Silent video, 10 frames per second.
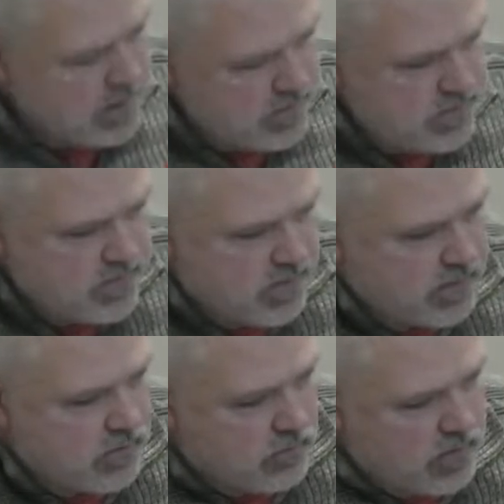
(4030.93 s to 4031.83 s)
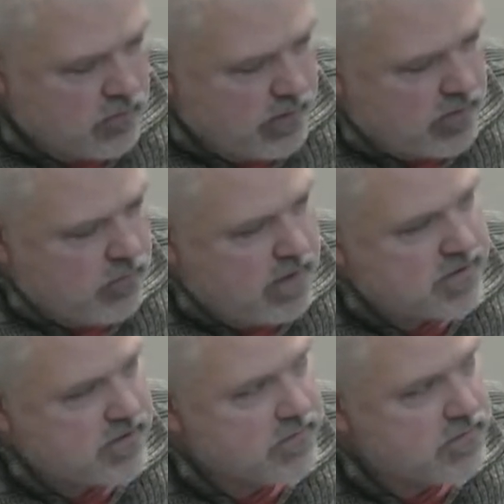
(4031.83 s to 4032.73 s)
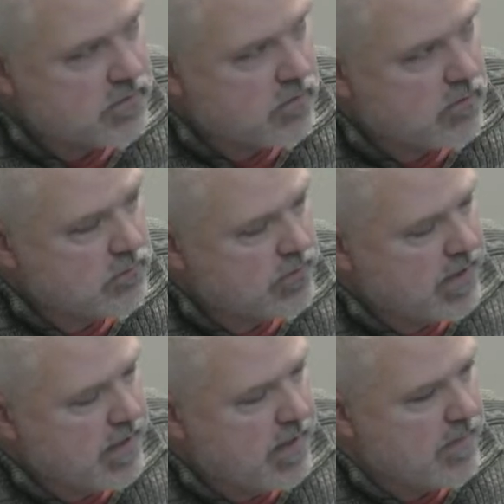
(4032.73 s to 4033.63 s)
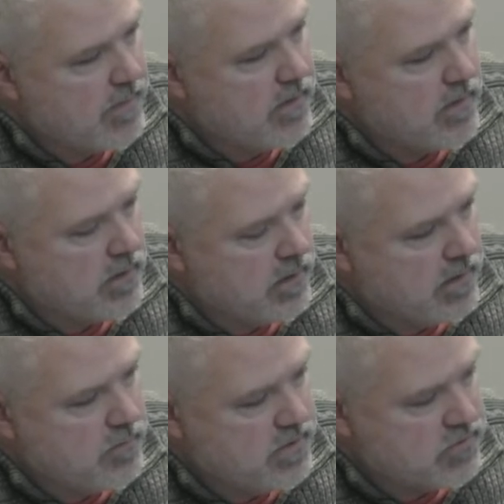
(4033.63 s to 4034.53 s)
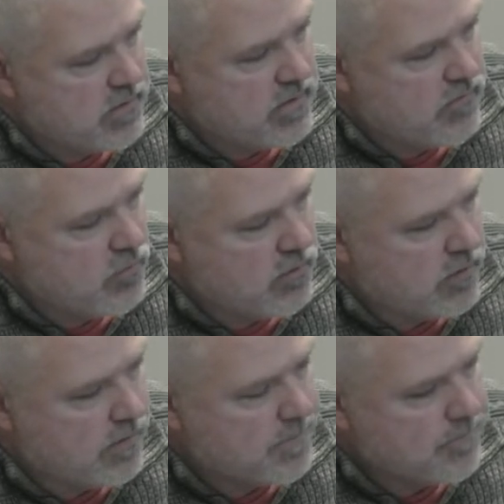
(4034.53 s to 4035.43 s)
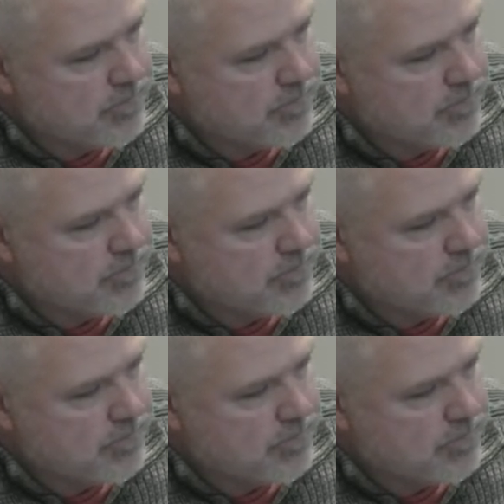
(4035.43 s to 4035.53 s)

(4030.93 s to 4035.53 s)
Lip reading: Just a quick question. So looking at the administrative order,